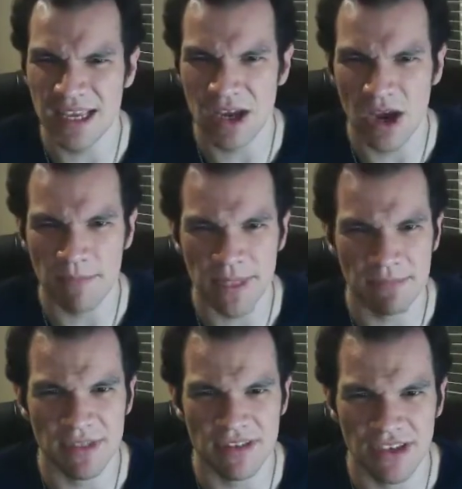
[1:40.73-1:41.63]

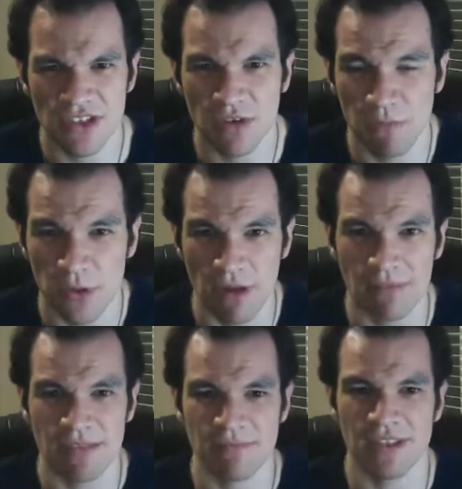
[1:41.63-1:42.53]
optimization
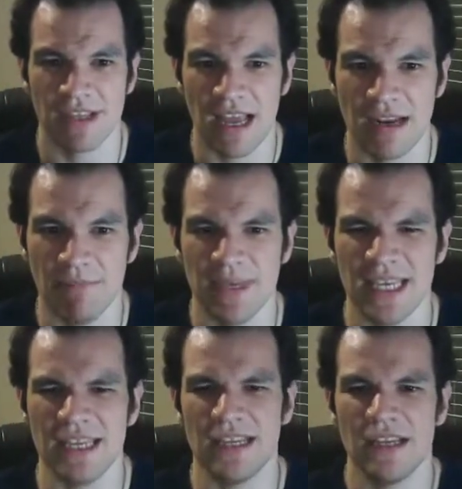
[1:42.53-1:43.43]
problems can
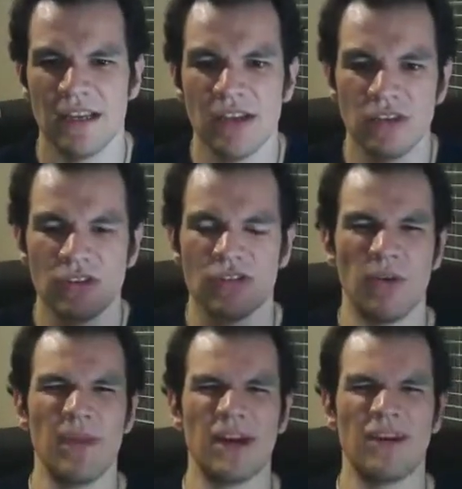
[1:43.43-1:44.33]
be
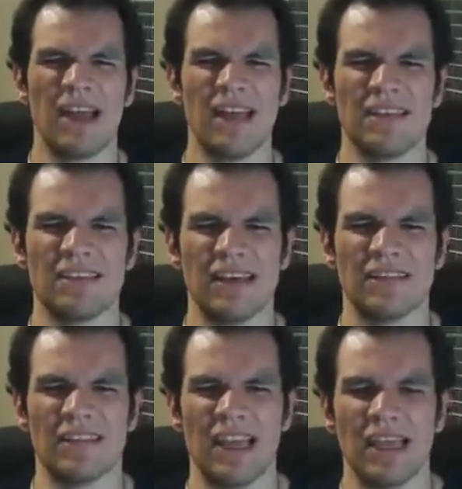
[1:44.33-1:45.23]
summarized as
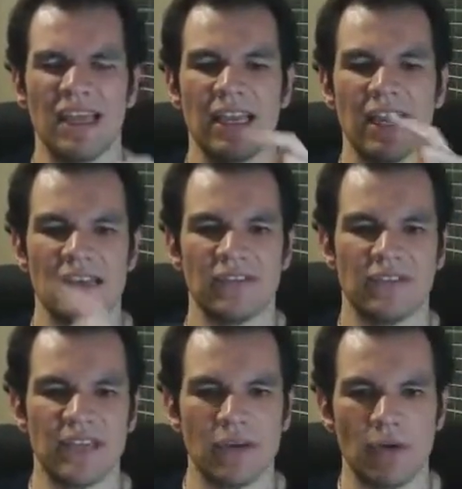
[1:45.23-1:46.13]
taking a
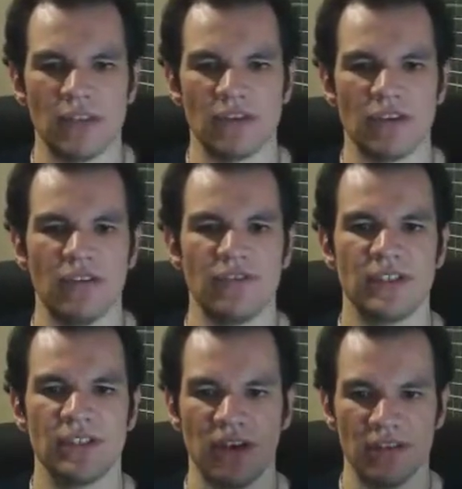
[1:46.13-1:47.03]
sequence of
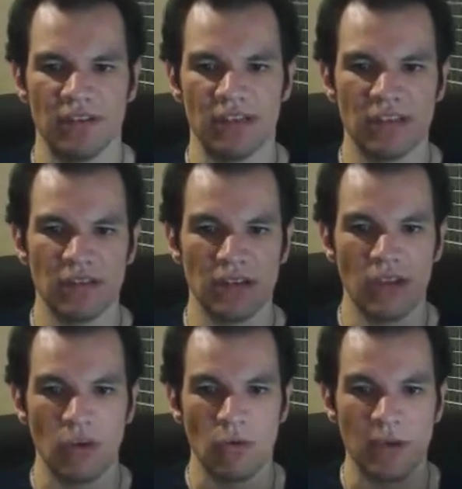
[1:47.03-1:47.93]
choices,
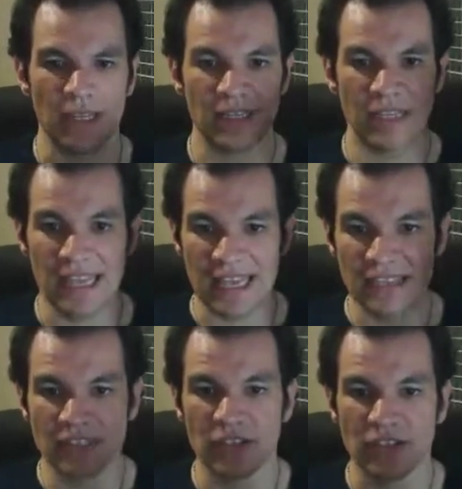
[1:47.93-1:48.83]
with
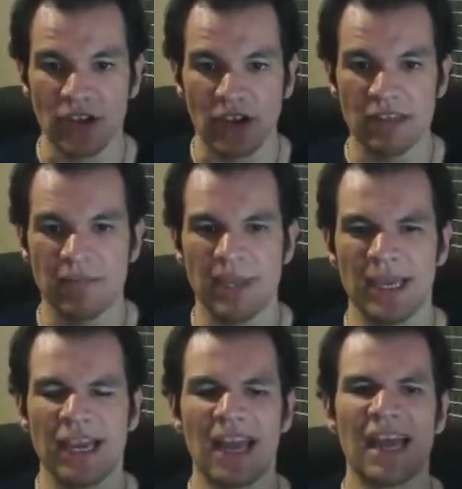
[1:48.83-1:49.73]
each choice
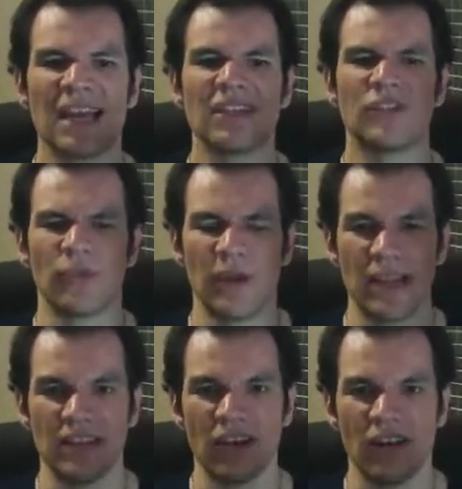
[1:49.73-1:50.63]
being a
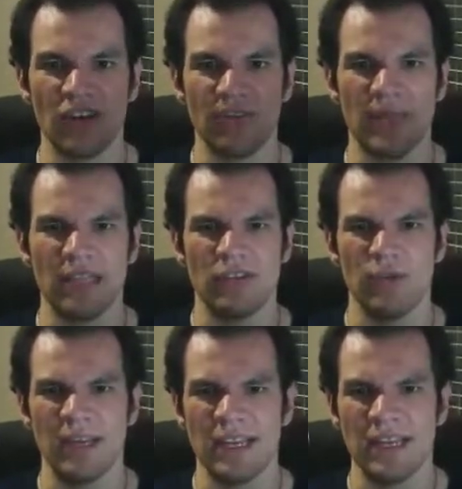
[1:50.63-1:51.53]
trade-off
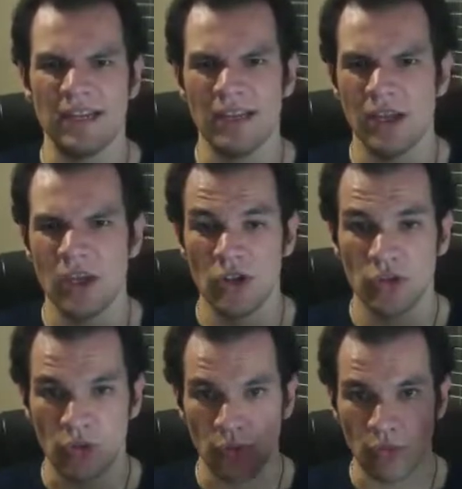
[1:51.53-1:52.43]
between
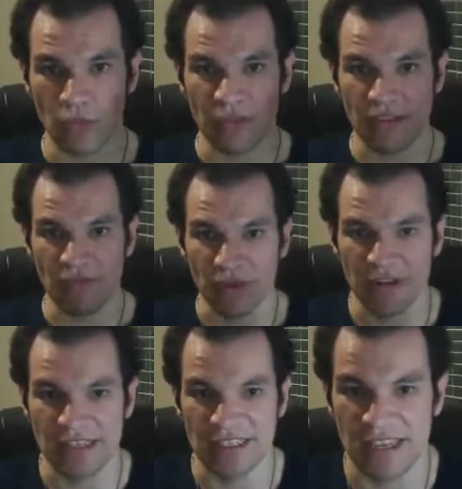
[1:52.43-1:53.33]
two
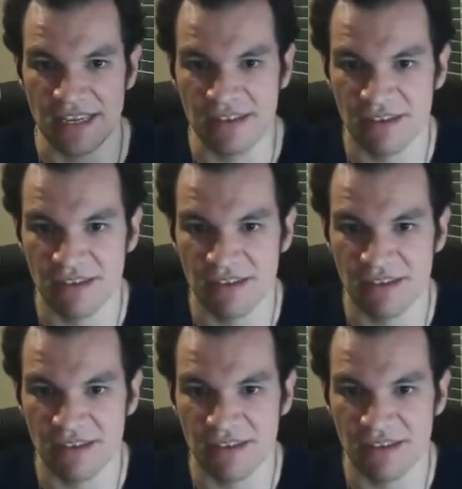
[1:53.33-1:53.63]
different things.